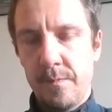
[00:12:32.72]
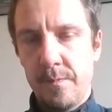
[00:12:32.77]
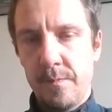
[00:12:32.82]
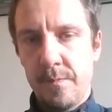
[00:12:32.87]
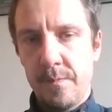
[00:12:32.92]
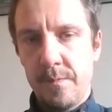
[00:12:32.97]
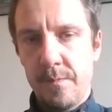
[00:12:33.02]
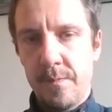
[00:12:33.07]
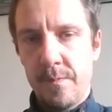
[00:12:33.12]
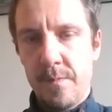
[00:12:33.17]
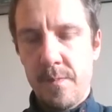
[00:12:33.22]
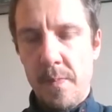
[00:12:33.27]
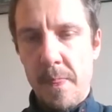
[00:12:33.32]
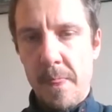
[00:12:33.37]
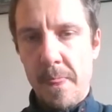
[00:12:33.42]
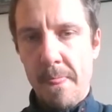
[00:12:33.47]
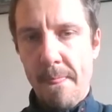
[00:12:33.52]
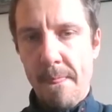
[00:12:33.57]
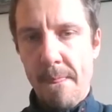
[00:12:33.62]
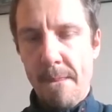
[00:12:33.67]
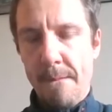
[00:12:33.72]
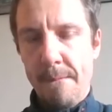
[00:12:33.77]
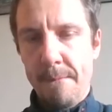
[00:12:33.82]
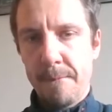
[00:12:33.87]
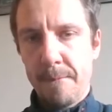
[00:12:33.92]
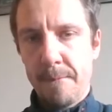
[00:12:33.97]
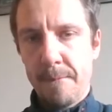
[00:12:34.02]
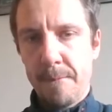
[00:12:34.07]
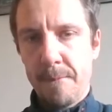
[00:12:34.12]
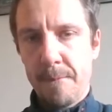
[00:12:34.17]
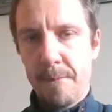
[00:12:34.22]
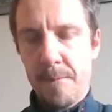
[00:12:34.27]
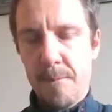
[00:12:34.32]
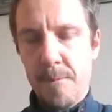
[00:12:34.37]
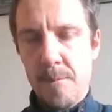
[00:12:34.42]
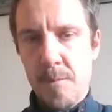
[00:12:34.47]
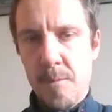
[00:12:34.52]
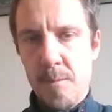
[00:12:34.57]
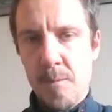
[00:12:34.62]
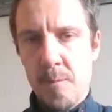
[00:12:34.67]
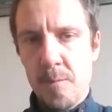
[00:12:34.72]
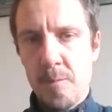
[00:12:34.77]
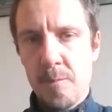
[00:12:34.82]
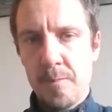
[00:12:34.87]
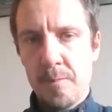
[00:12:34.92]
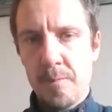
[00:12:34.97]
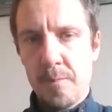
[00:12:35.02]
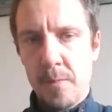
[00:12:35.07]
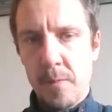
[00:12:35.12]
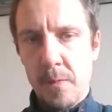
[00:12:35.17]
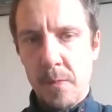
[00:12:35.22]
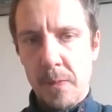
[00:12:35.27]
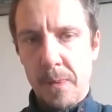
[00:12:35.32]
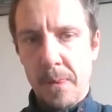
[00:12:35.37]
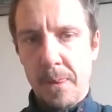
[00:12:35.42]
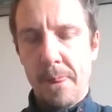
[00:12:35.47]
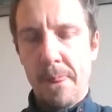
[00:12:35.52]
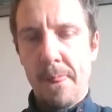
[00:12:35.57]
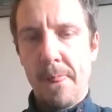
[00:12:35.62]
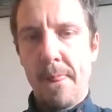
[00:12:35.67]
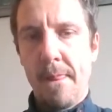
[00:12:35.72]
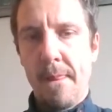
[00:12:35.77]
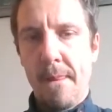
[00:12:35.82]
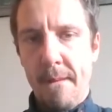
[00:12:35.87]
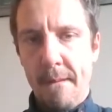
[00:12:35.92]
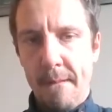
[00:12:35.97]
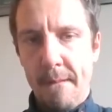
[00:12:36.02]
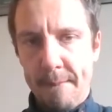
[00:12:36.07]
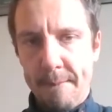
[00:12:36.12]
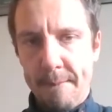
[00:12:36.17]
(not speaking)